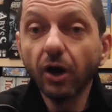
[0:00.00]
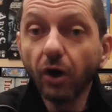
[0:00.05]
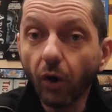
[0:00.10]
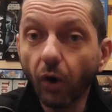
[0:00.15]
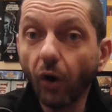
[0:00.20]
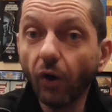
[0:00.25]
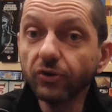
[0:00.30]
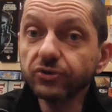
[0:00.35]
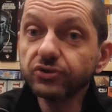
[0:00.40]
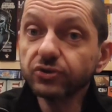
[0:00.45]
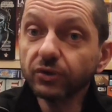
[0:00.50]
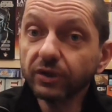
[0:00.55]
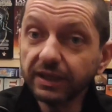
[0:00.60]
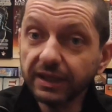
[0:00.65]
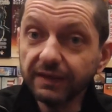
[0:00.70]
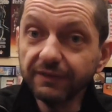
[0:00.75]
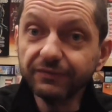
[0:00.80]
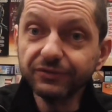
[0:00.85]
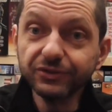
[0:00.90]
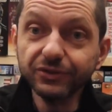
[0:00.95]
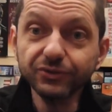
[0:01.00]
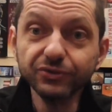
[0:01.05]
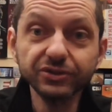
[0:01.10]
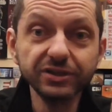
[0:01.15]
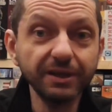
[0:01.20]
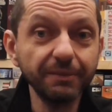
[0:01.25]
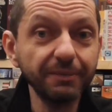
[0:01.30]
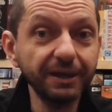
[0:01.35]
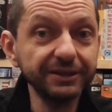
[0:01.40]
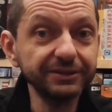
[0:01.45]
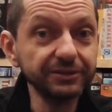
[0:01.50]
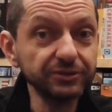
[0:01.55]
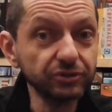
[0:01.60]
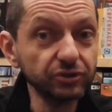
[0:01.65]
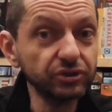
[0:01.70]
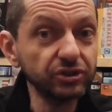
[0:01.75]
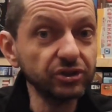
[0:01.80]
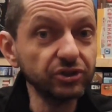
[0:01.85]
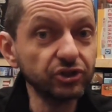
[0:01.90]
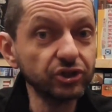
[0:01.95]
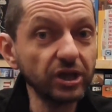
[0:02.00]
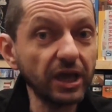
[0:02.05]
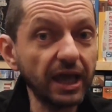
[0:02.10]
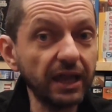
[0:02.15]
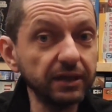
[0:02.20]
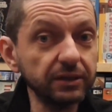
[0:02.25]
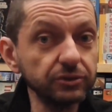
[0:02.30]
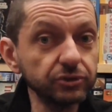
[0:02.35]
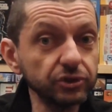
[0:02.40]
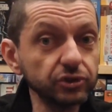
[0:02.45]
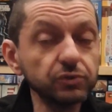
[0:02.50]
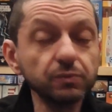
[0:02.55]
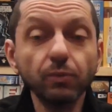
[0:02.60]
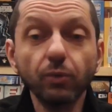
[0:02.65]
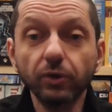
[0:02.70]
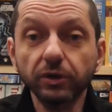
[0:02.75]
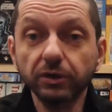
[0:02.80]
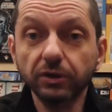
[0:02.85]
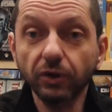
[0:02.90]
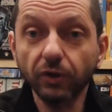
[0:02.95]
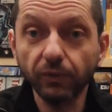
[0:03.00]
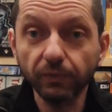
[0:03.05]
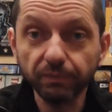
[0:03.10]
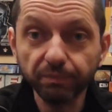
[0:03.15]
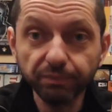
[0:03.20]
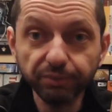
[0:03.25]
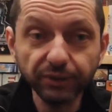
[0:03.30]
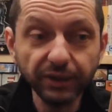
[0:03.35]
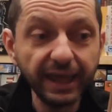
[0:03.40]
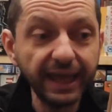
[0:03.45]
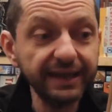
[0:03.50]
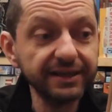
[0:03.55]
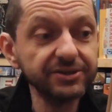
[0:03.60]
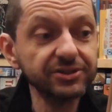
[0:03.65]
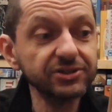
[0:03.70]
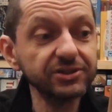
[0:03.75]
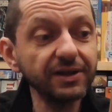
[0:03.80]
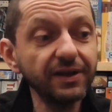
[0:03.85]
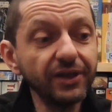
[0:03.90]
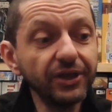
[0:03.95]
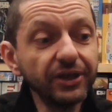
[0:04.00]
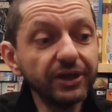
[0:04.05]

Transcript: also gives you some other interesting challenges, more complex